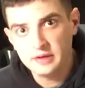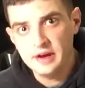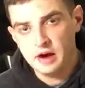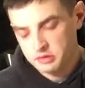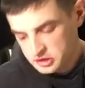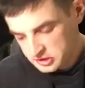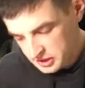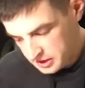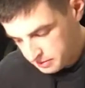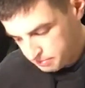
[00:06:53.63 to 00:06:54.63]
Now we're just
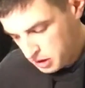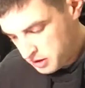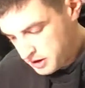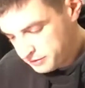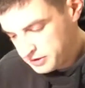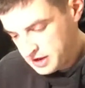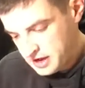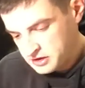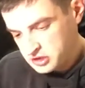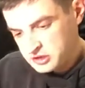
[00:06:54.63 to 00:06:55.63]
going to burn off the
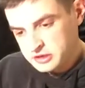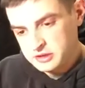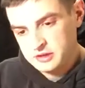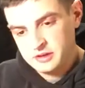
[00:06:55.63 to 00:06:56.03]
edges.